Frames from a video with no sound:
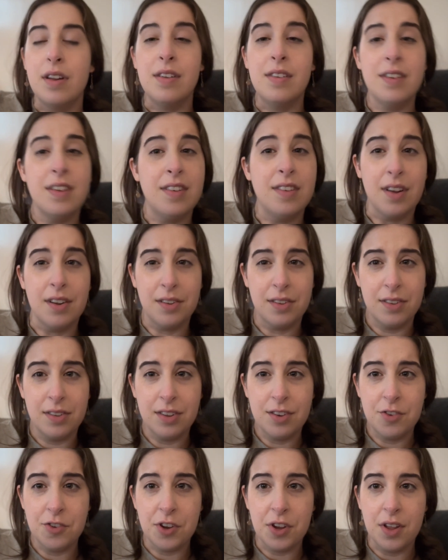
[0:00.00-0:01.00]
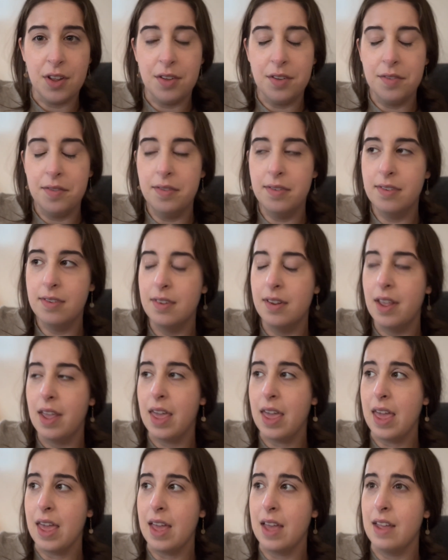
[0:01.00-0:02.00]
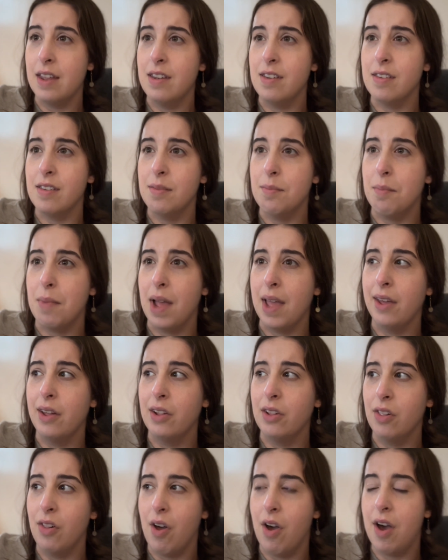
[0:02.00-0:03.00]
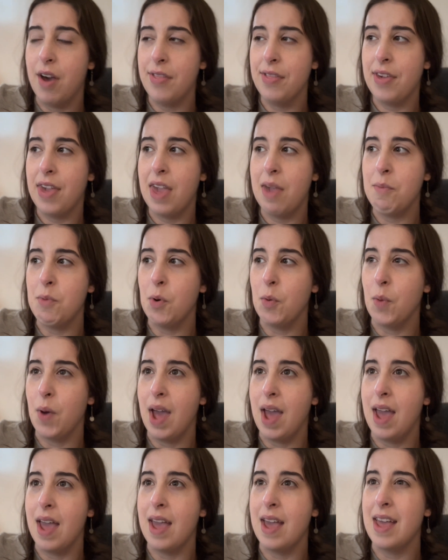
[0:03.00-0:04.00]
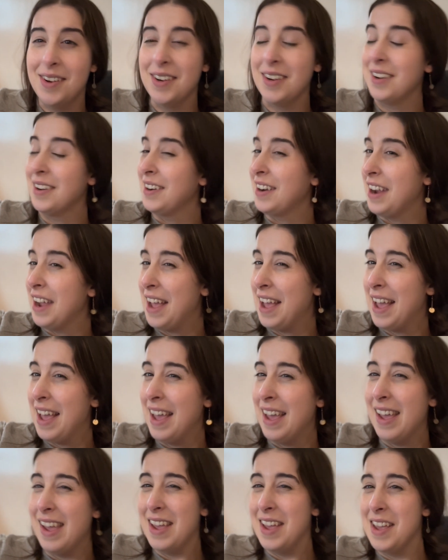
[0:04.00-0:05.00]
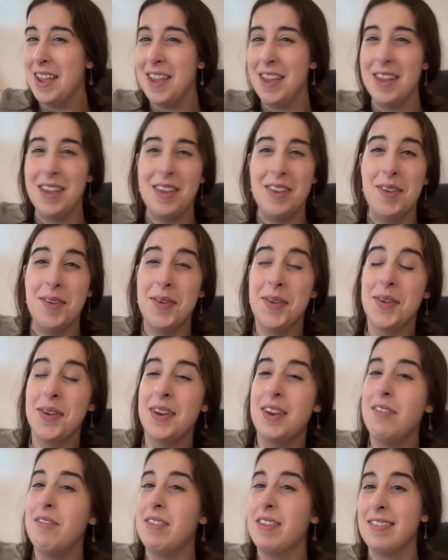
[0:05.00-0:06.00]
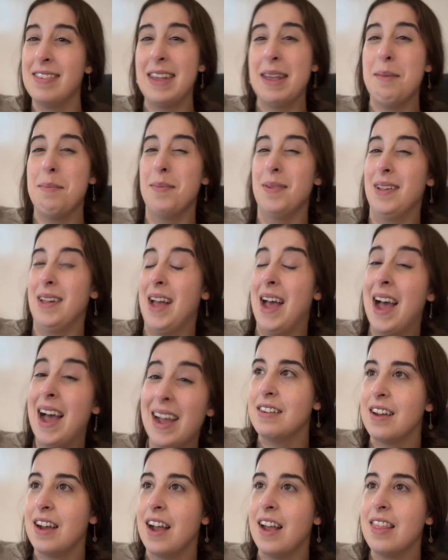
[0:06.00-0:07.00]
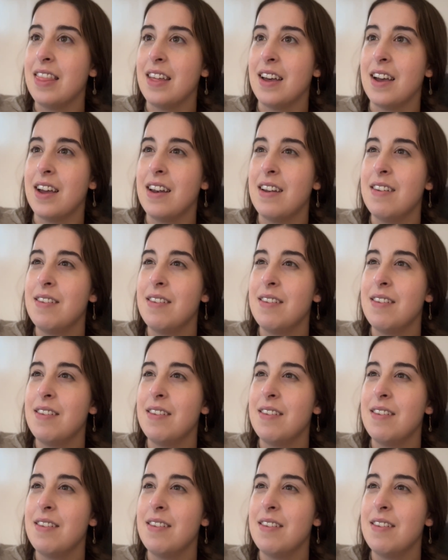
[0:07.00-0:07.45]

to dust the shelves, and my cloth came away gray. You could even say black. I thought,